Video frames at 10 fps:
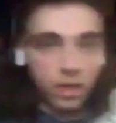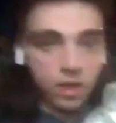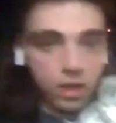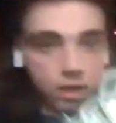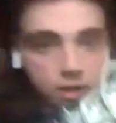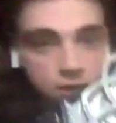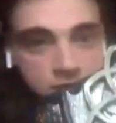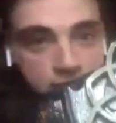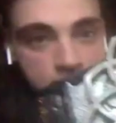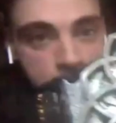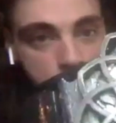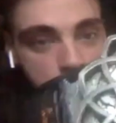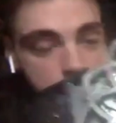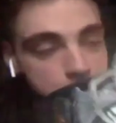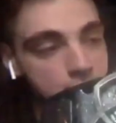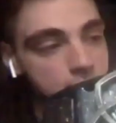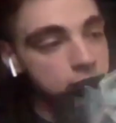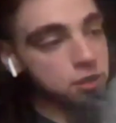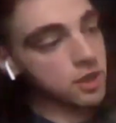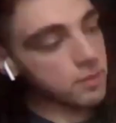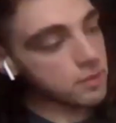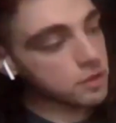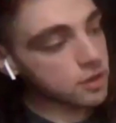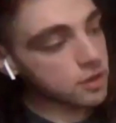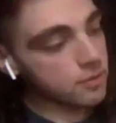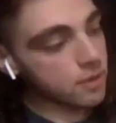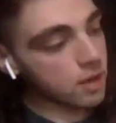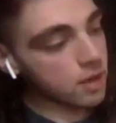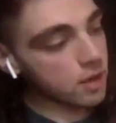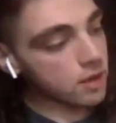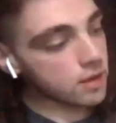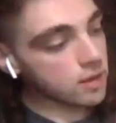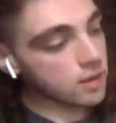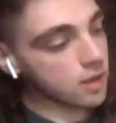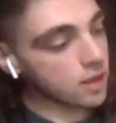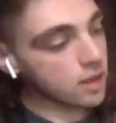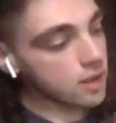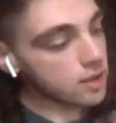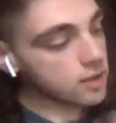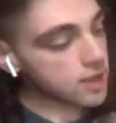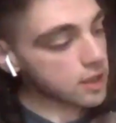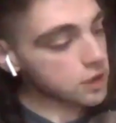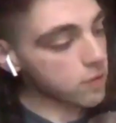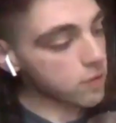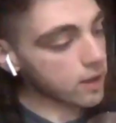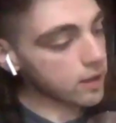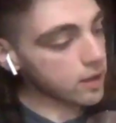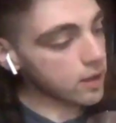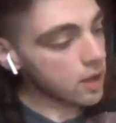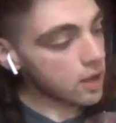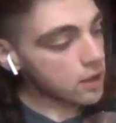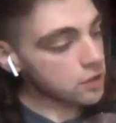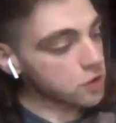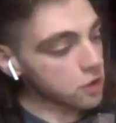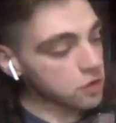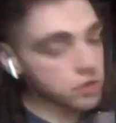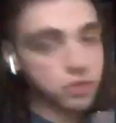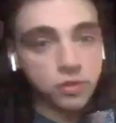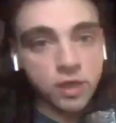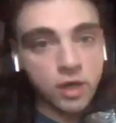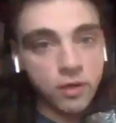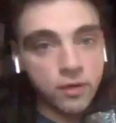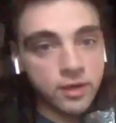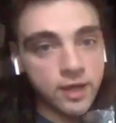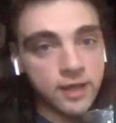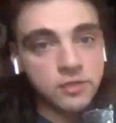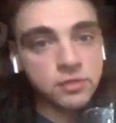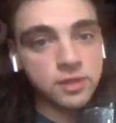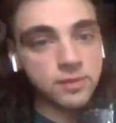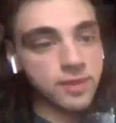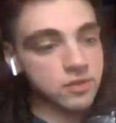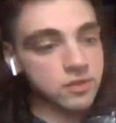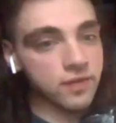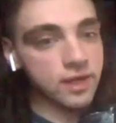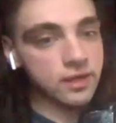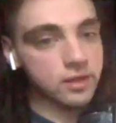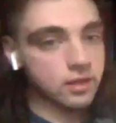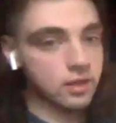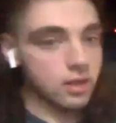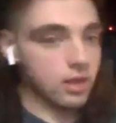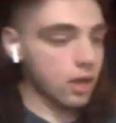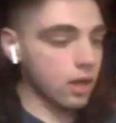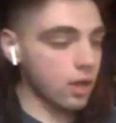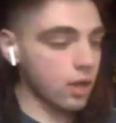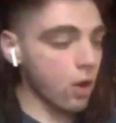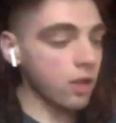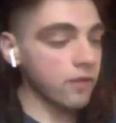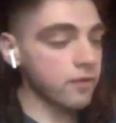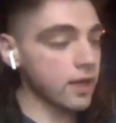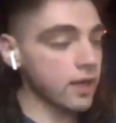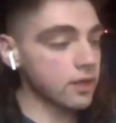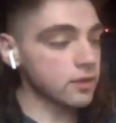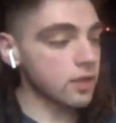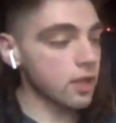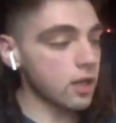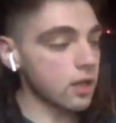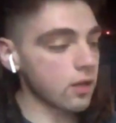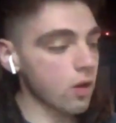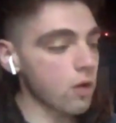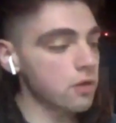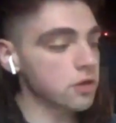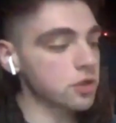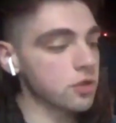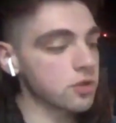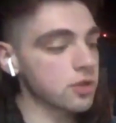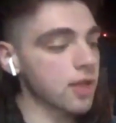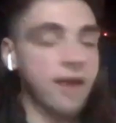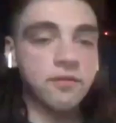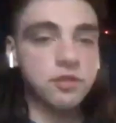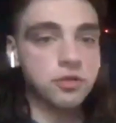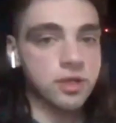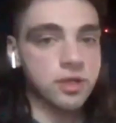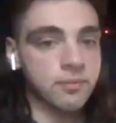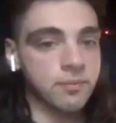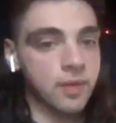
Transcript: the Sanctuary Spotlight Championship, in the Sanctuary Stunt Studio in Hazleton, Pennsylvania. Nice. All their shows live stream